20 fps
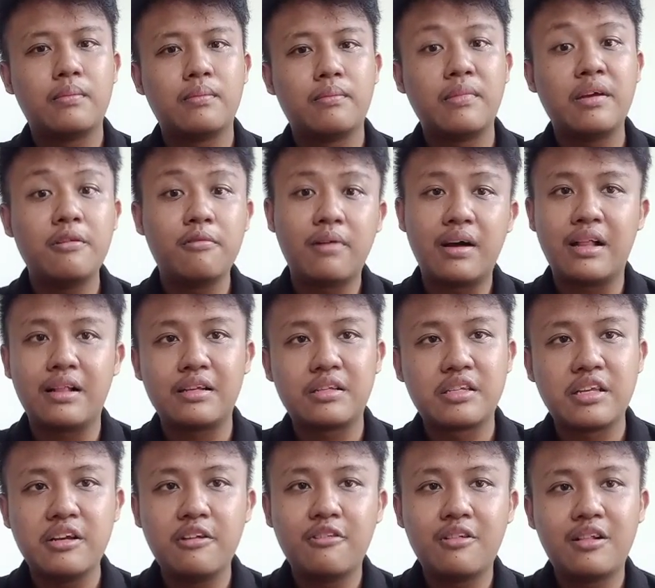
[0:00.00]
Meanwhile,
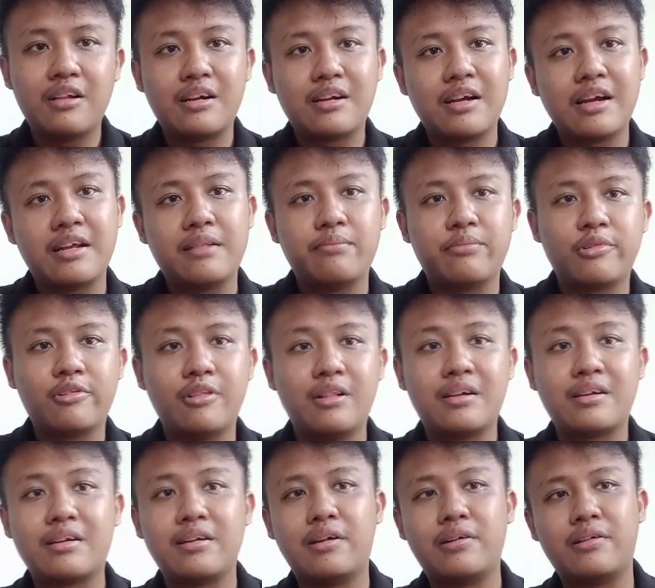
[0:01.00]
singular and
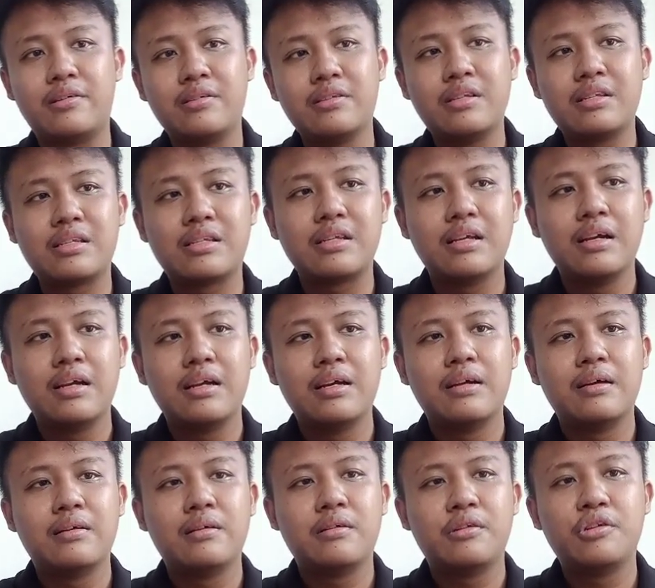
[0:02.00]
plural nouns
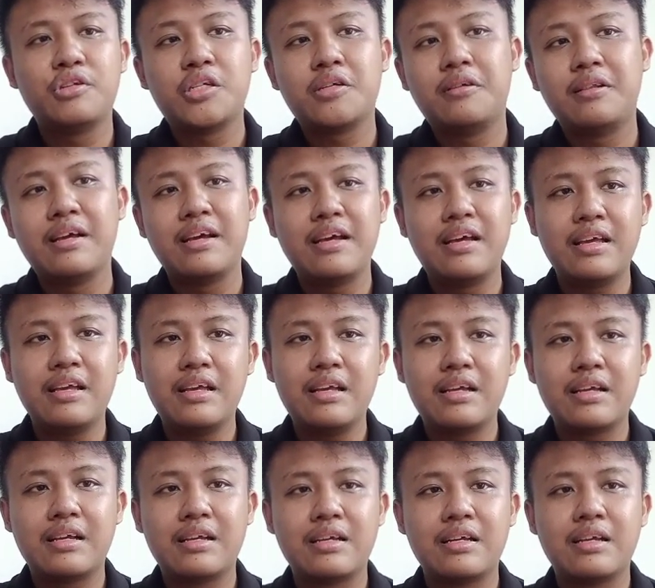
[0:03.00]
usually
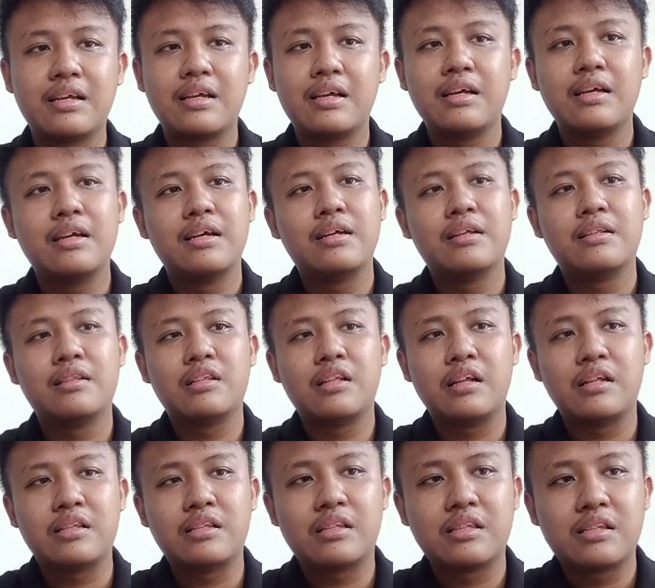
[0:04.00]

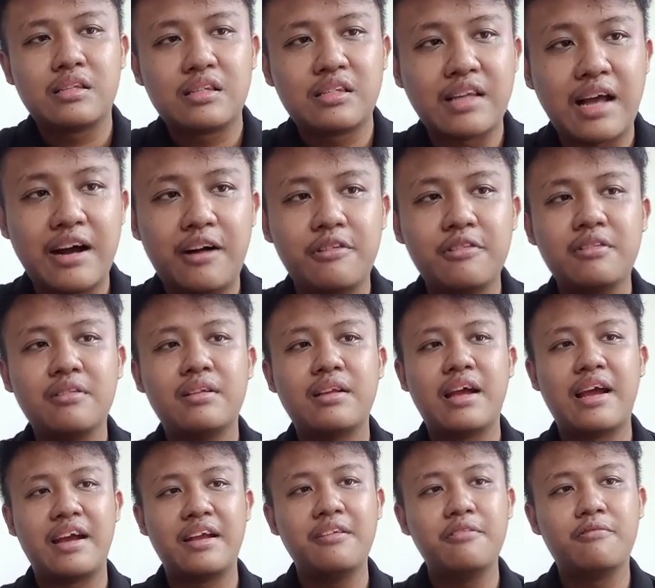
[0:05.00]
the sound
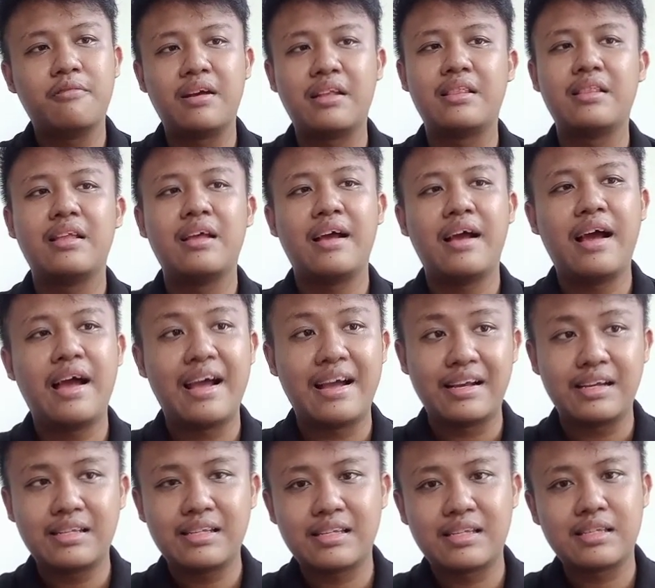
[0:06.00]
end with
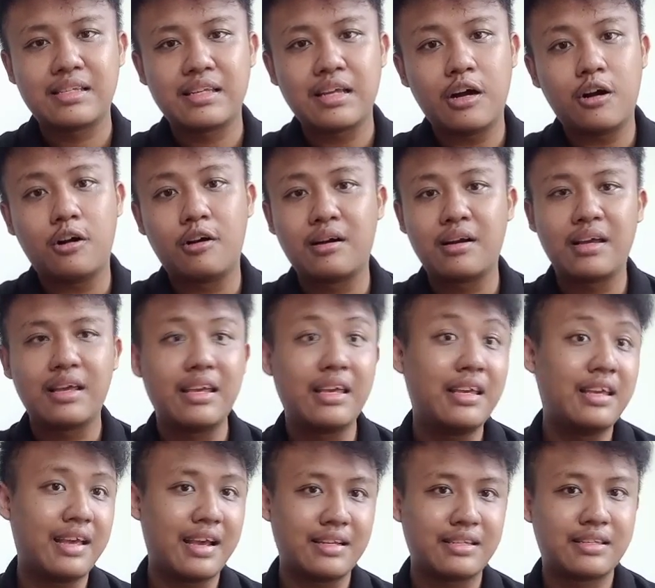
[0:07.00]
s or
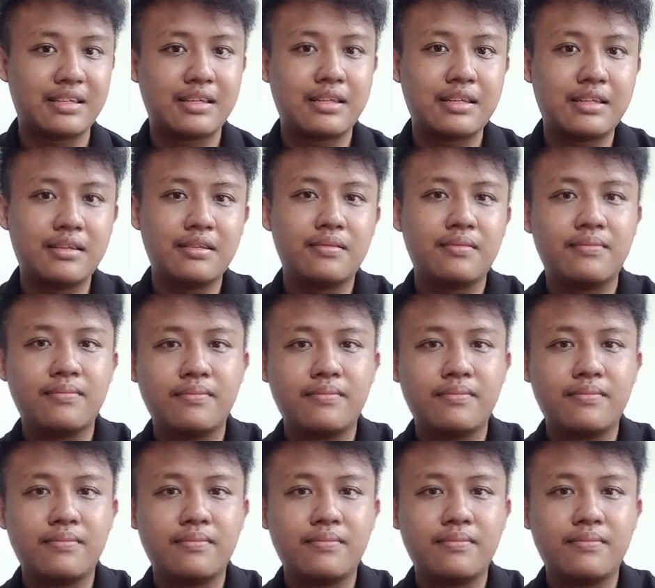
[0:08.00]
es.